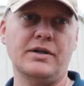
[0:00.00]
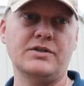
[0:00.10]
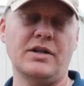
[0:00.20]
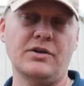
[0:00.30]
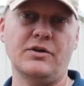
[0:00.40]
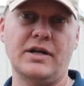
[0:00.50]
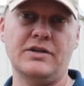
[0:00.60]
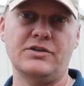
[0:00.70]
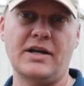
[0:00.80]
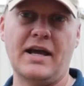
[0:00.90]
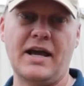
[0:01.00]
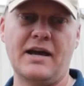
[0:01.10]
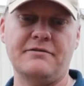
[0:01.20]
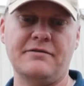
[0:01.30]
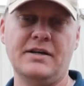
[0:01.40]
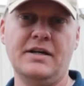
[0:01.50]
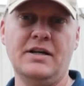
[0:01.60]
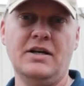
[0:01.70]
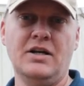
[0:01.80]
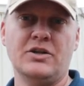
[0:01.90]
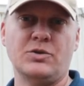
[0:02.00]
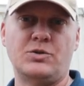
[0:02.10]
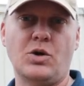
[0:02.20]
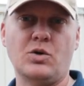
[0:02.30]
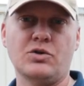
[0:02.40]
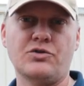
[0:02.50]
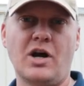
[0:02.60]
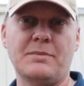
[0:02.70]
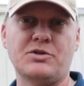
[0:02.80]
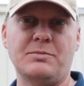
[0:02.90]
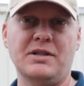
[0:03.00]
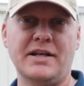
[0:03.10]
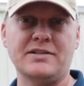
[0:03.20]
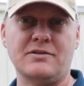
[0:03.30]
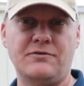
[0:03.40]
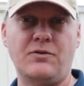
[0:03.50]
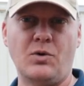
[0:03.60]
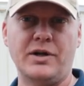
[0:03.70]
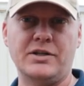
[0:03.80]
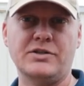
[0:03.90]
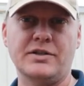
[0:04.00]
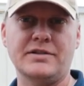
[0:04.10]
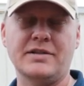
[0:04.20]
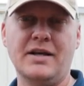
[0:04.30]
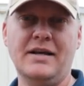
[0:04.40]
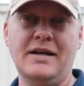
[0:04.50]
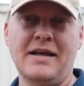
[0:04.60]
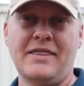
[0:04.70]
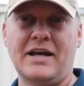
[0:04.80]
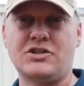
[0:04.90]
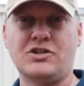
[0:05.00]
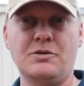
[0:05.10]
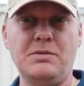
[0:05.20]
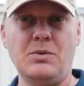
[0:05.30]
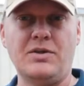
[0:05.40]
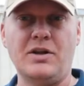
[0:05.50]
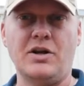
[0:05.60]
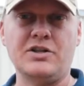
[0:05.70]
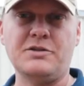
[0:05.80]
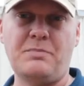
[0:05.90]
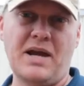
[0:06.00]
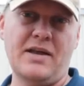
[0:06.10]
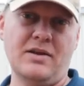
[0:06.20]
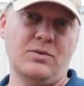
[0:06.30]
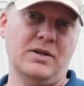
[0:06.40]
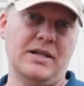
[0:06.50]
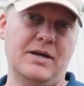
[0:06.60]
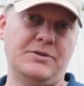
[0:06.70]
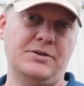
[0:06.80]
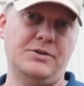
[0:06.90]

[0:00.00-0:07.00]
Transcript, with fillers: inch, another inch and a half. So total drop should be less than four inches. That should be within our span that we're allowed to